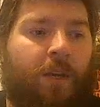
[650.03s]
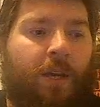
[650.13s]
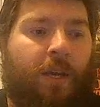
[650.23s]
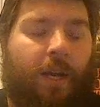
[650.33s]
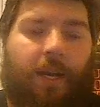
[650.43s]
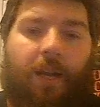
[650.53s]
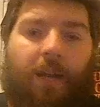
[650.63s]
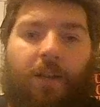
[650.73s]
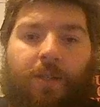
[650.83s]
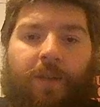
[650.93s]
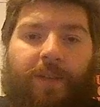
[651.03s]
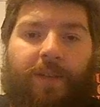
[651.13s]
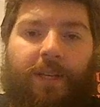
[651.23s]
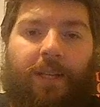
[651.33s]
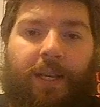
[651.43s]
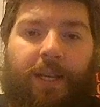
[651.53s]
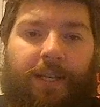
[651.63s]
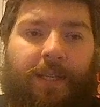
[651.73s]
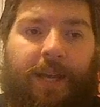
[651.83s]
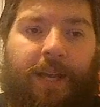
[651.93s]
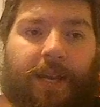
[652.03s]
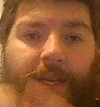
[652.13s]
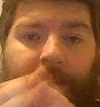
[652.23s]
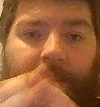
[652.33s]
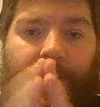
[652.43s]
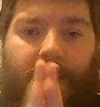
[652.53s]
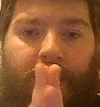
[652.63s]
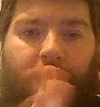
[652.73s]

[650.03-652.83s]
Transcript: And I'll also have a link to that in the